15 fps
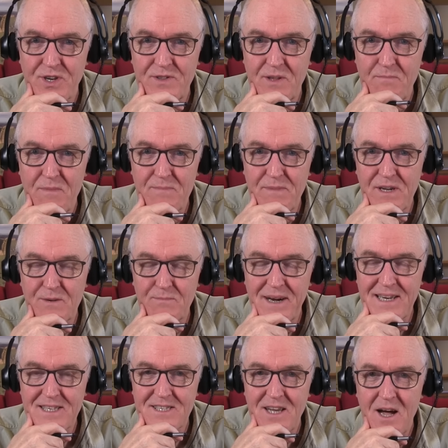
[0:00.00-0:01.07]
on the
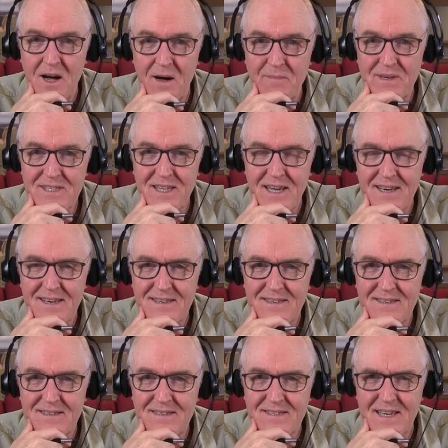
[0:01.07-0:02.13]
milkmaid's arm. Is that
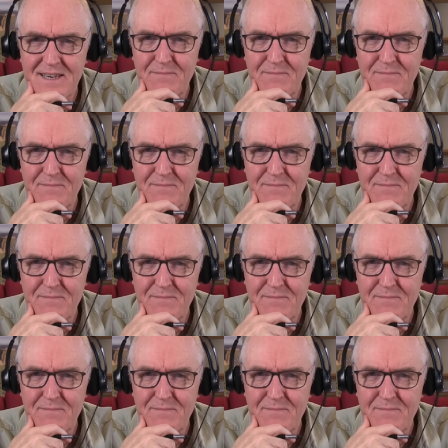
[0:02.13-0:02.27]
is that a?